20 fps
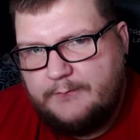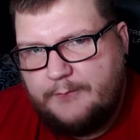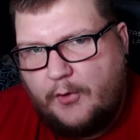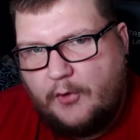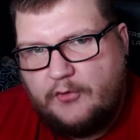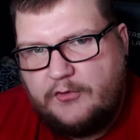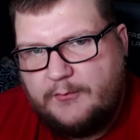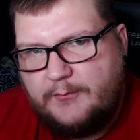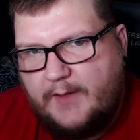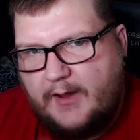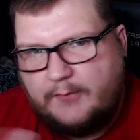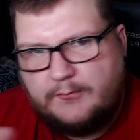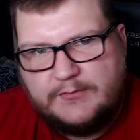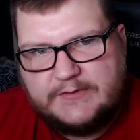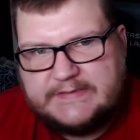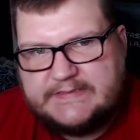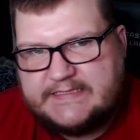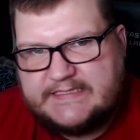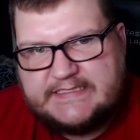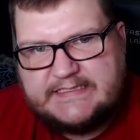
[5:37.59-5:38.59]
Pokemon
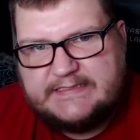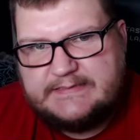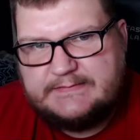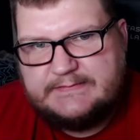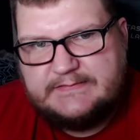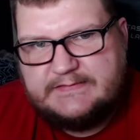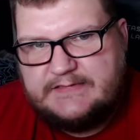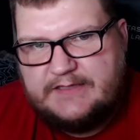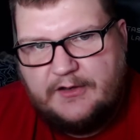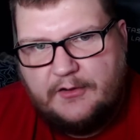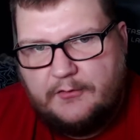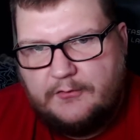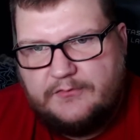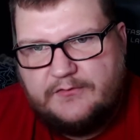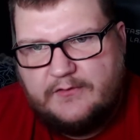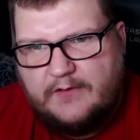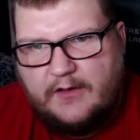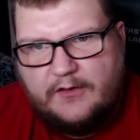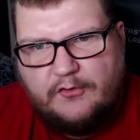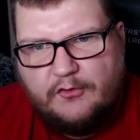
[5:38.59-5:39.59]
was just you know
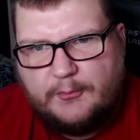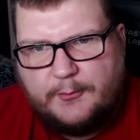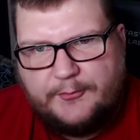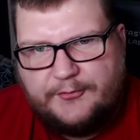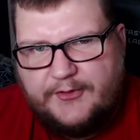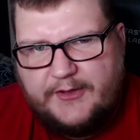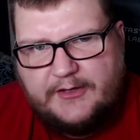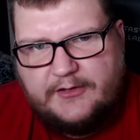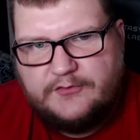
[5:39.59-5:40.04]
a normal thing.